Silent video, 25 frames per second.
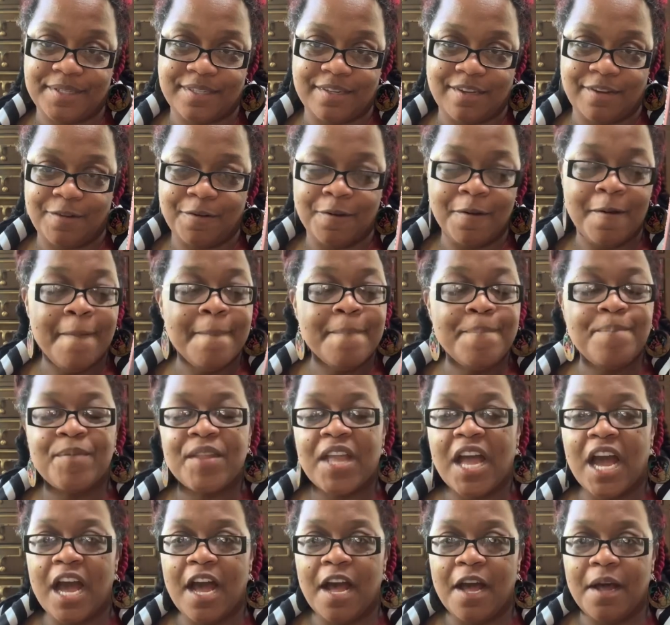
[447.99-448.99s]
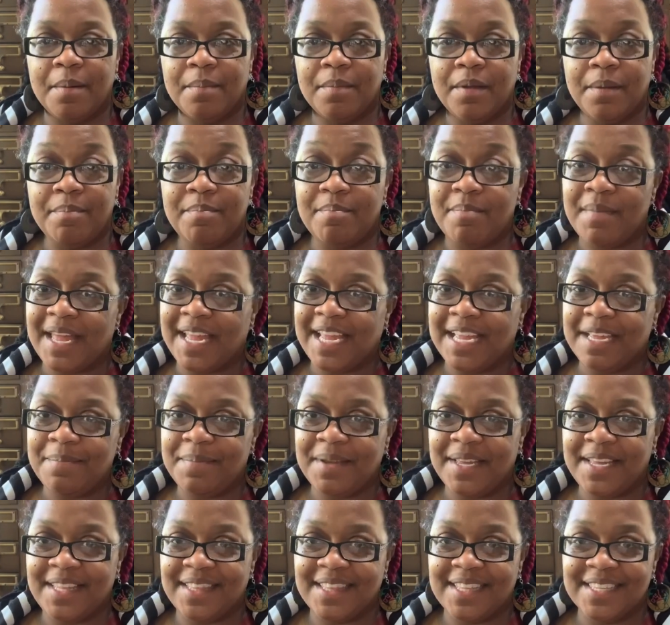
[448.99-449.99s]
So um,
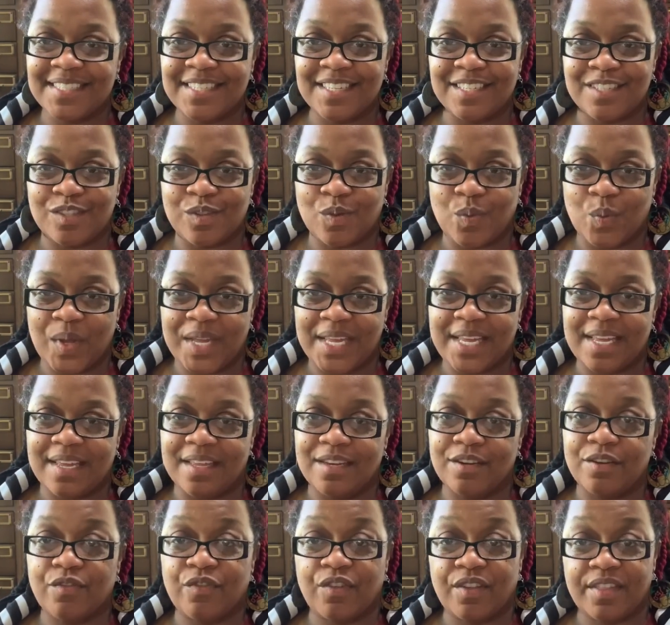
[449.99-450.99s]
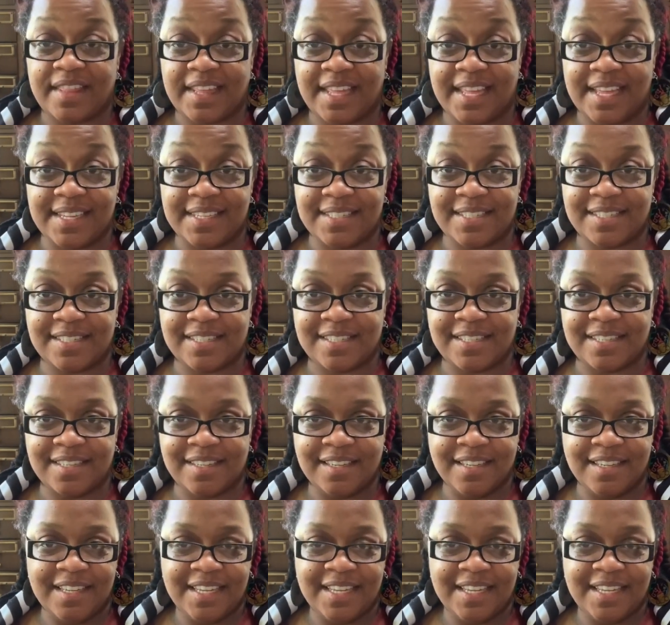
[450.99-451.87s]
maybe this is the weekend for this.